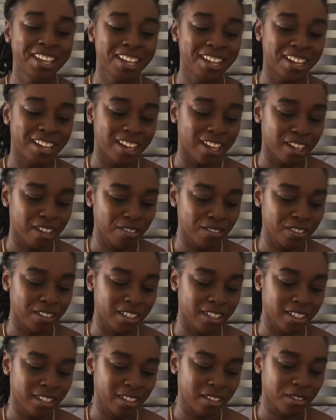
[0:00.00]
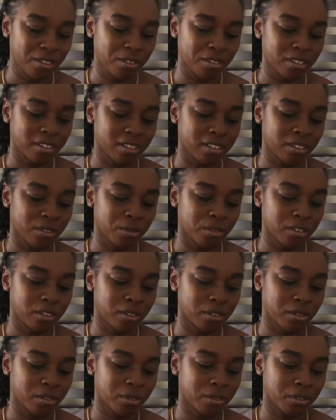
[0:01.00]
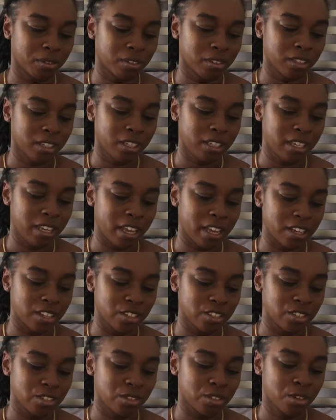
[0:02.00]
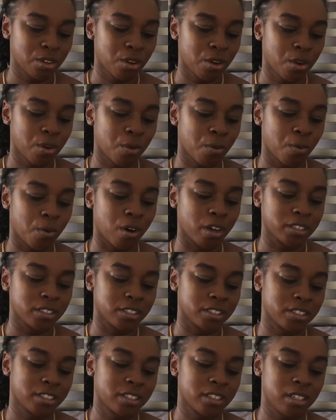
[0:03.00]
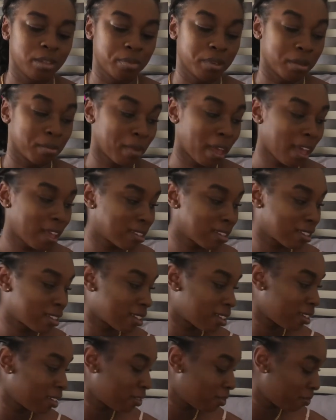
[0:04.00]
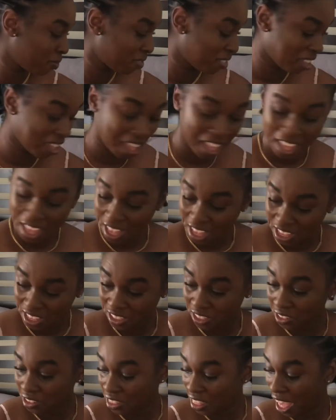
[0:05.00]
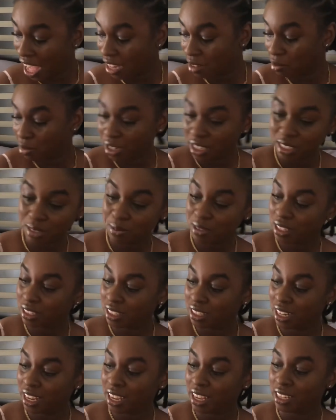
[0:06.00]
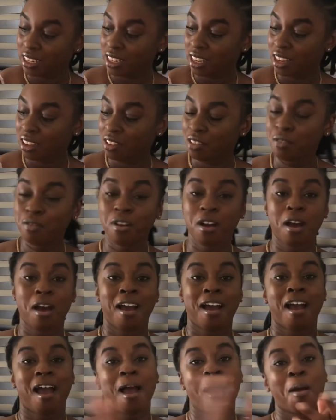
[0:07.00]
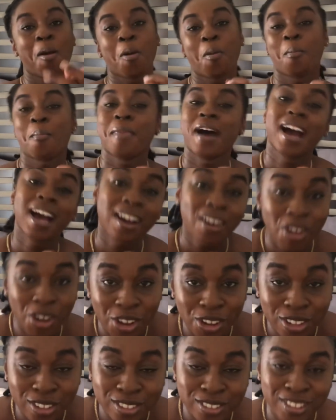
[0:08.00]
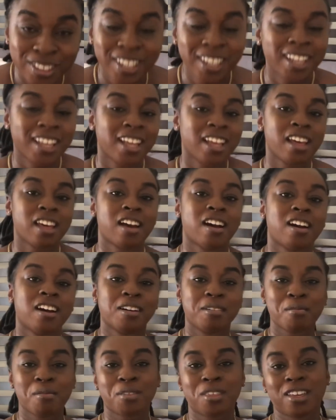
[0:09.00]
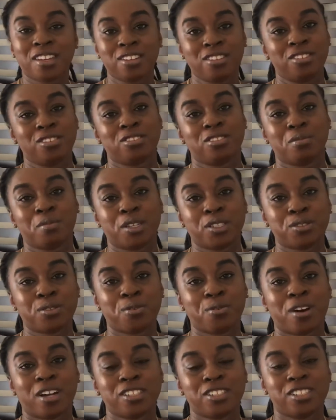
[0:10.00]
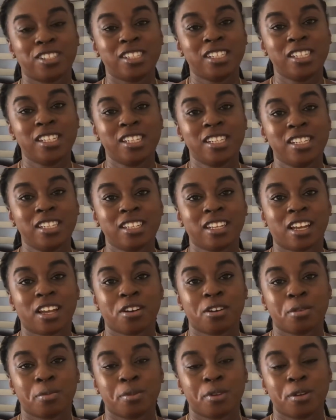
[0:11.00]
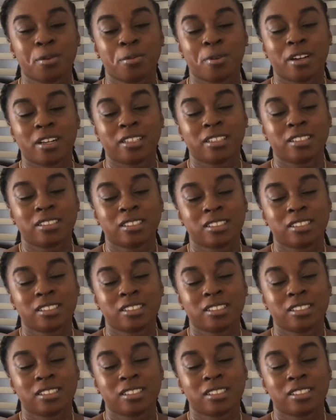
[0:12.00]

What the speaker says: of the Lineage water sleeping mask. So that brings me to the end of my haul. Thank you so much for watching. I hope you're well and